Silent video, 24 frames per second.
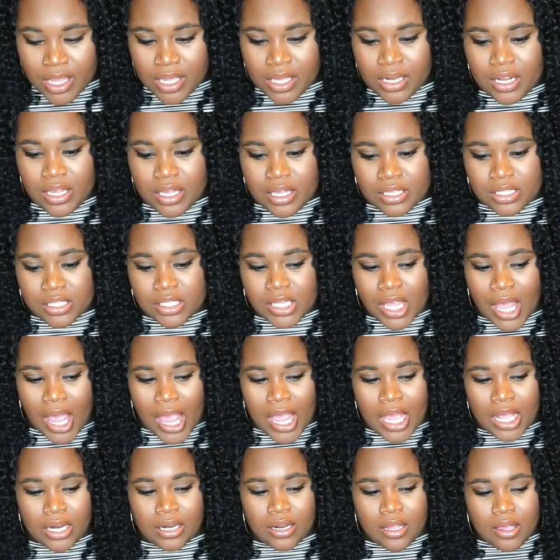It is
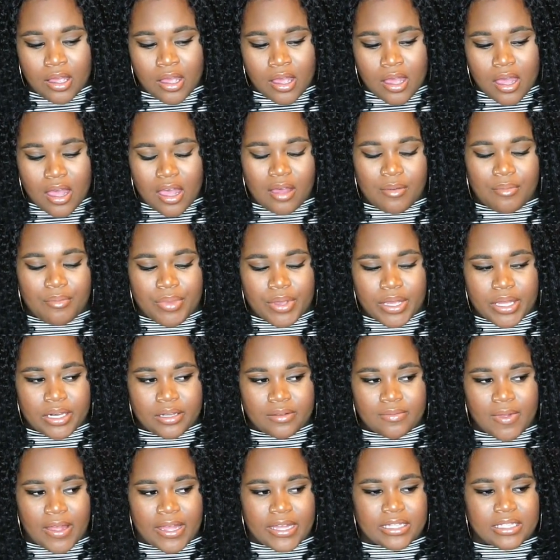tight a
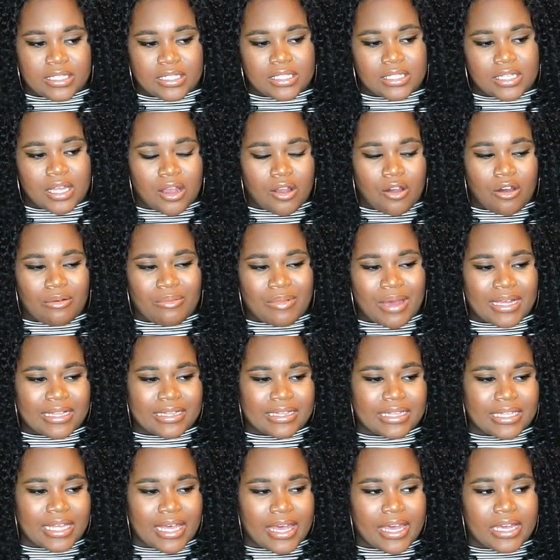bit, like snug on my
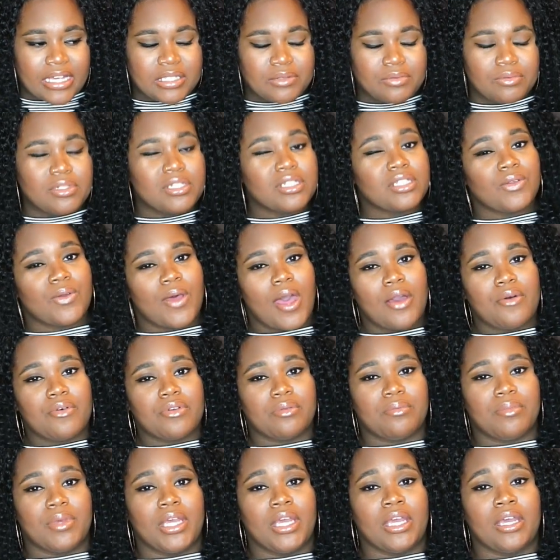legs, which is fine
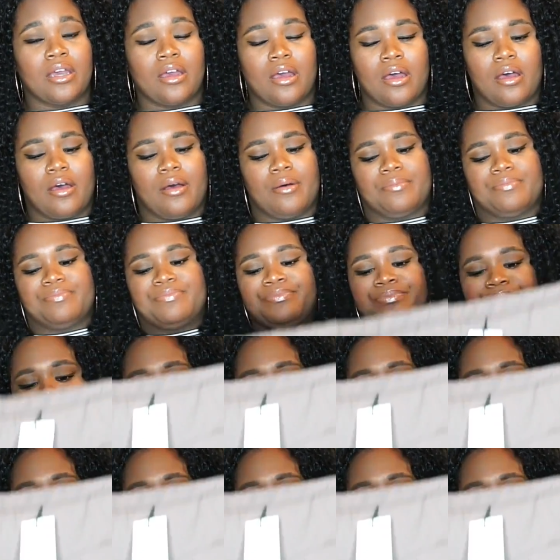with me. Um,